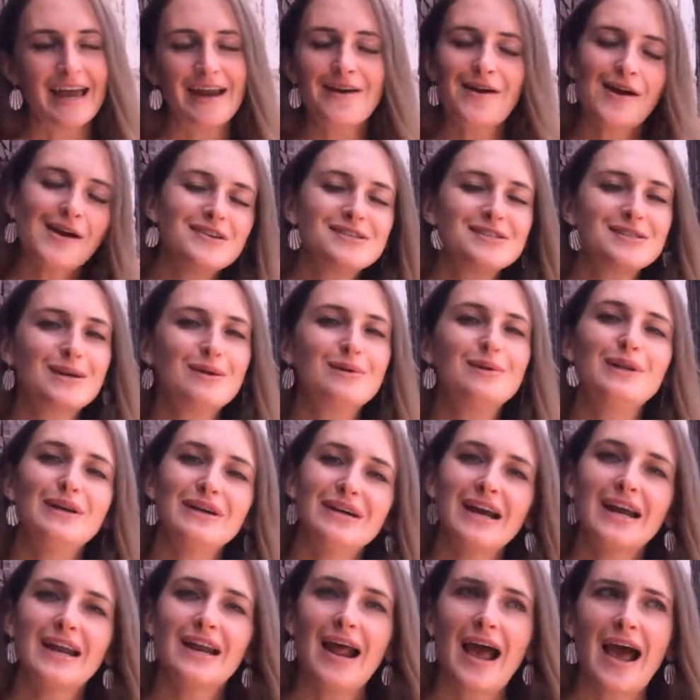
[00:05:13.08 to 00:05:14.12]
And also
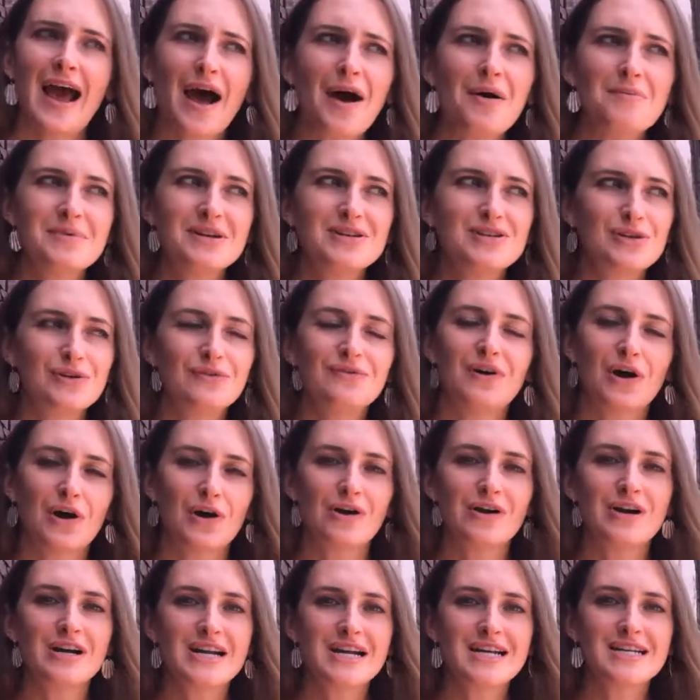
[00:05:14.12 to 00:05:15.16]
look at how much you've
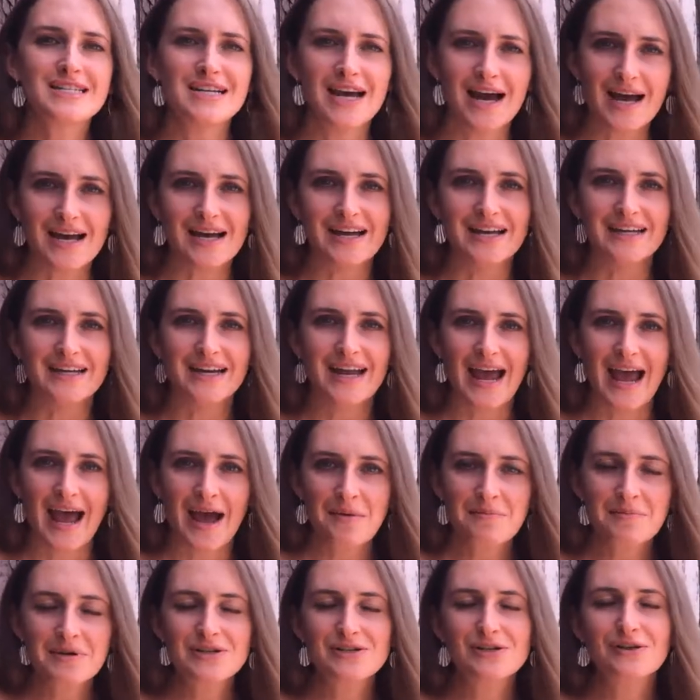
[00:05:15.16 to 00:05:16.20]
already done,
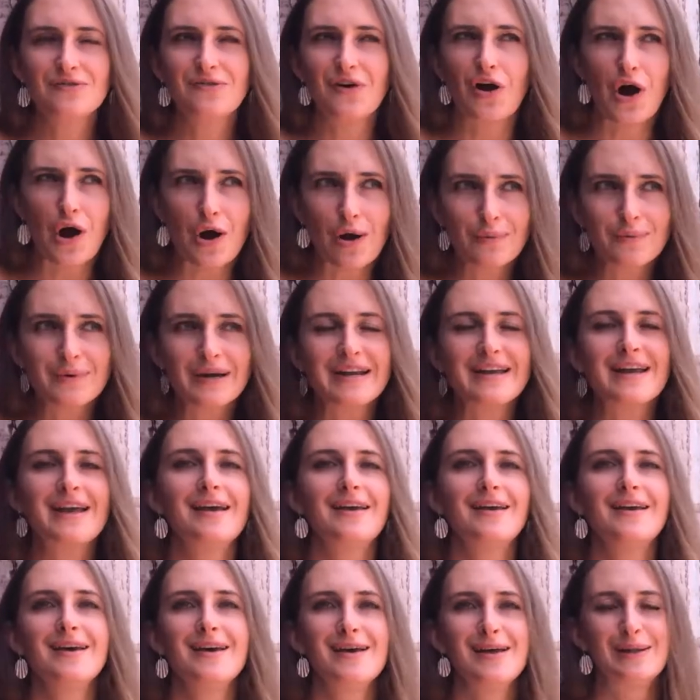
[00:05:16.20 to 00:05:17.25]
how much you've already
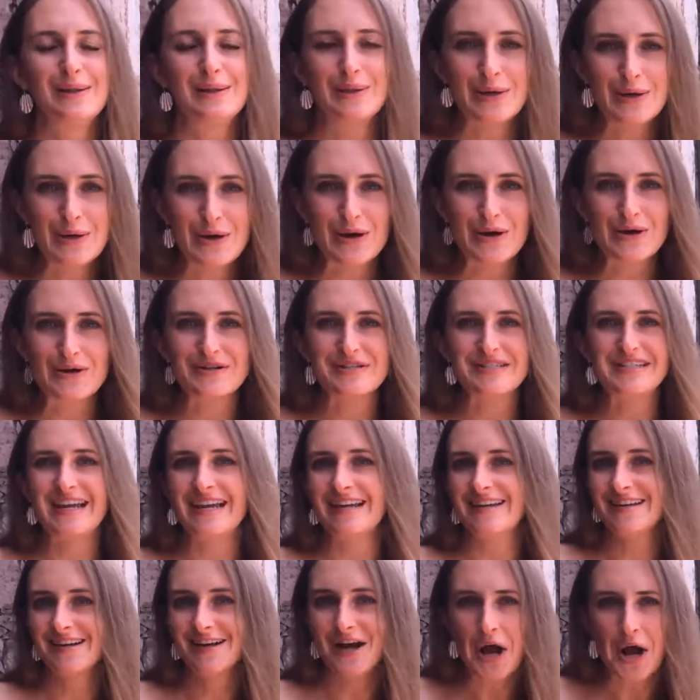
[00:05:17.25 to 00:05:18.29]
learned
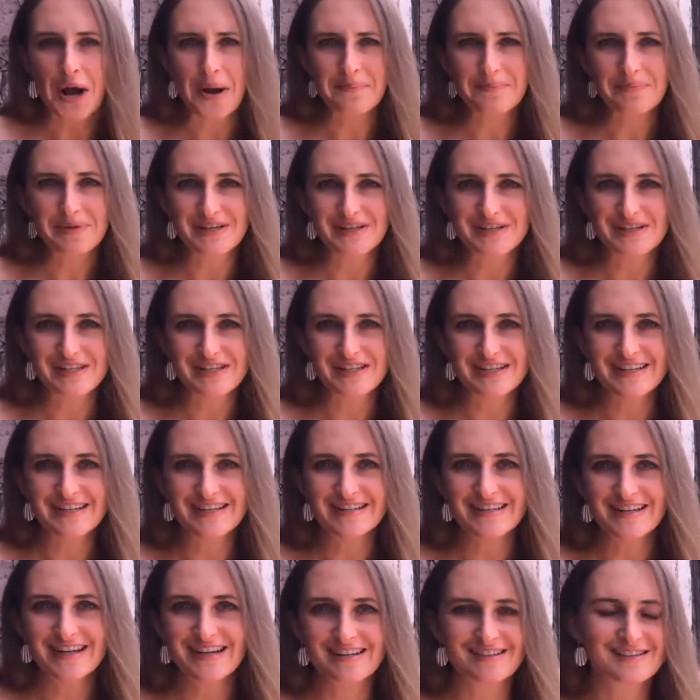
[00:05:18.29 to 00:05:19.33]
and accomplished
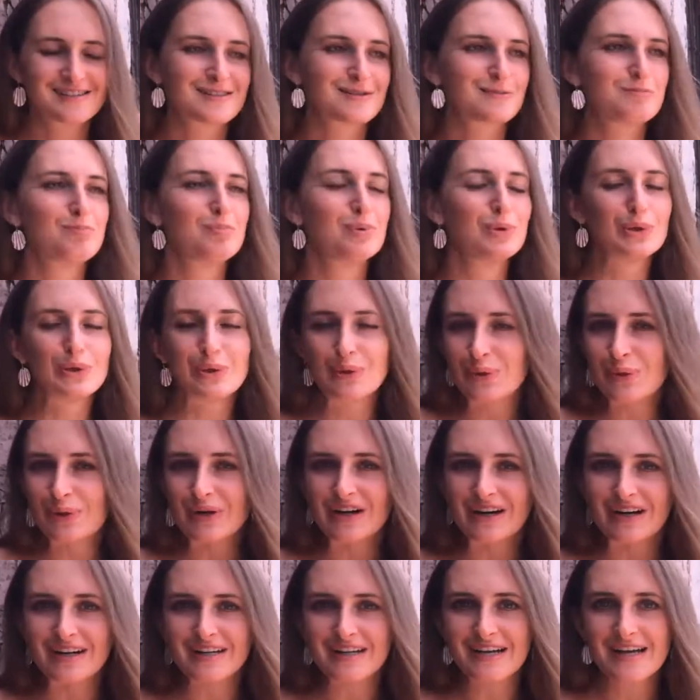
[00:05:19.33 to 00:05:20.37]
and
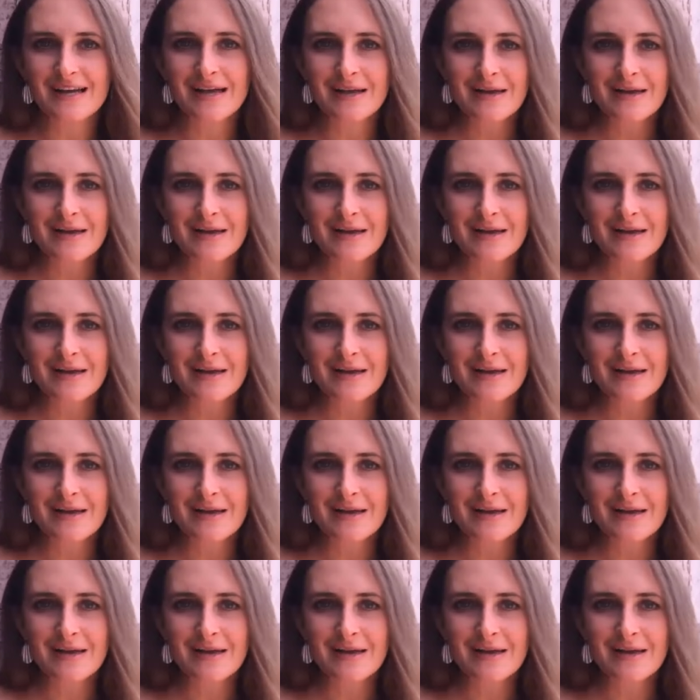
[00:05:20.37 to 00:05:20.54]
explored.